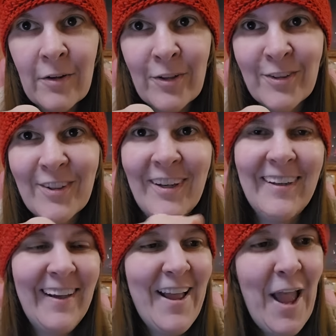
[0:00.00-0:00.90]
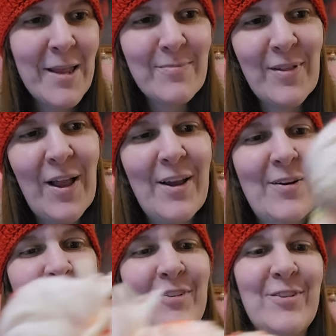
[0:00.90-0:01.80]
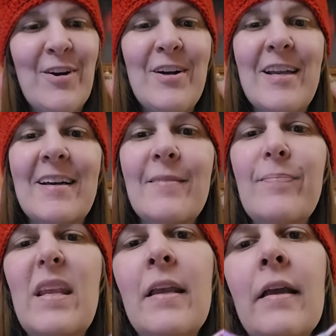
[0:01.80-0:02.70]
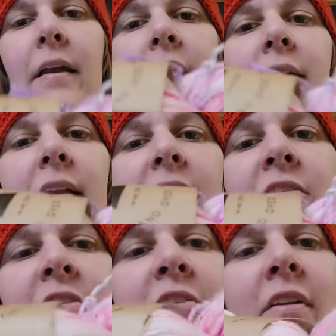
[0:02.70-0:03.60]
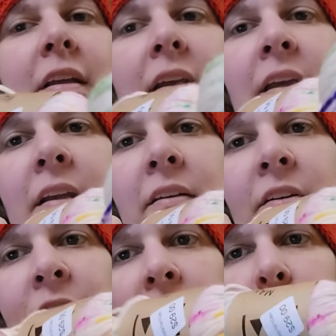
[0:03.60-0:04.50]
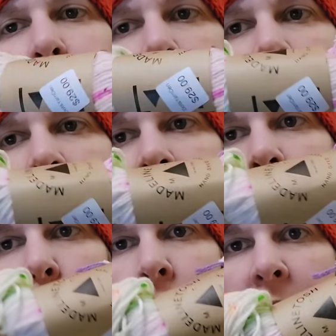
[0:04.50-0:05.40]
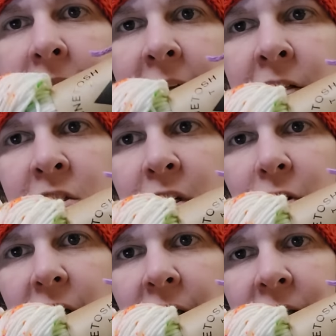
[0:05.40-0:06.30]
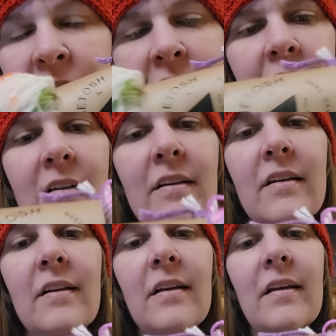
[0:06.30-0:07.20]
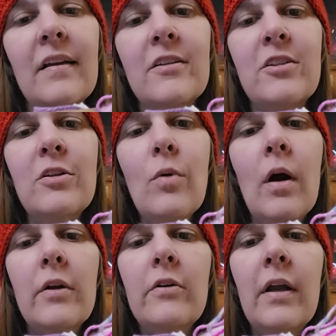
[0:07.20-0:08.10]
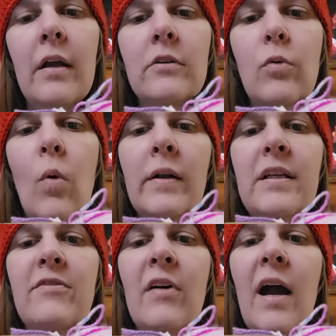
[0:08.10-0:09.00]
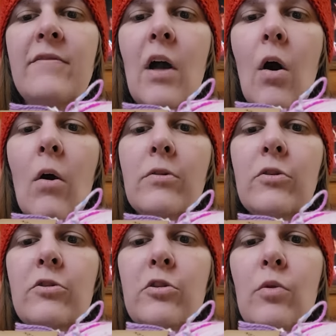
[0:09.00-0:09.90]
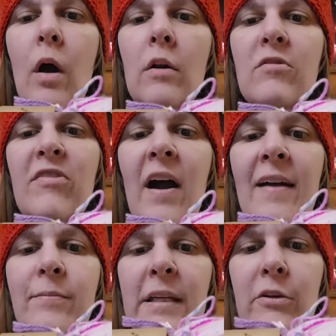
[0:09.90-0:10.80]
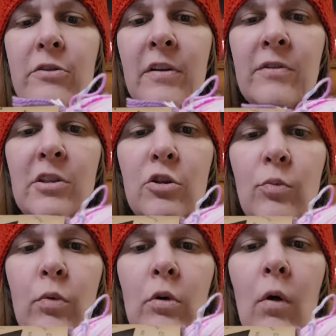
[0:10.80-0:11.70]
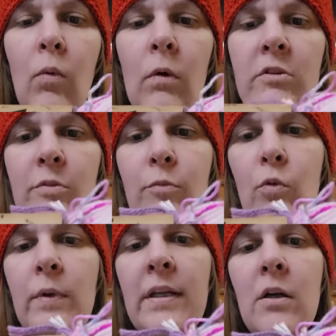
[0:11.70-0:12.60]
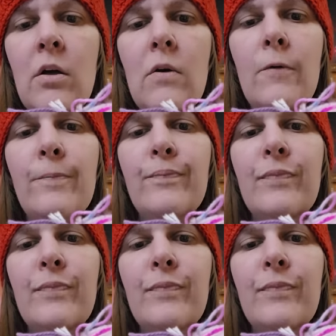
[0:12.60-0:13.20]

Australia, eight ply in Australia. And this is very pretty, bright and cheery, isn't it? 225 yards or 205 meters of a super wash merino.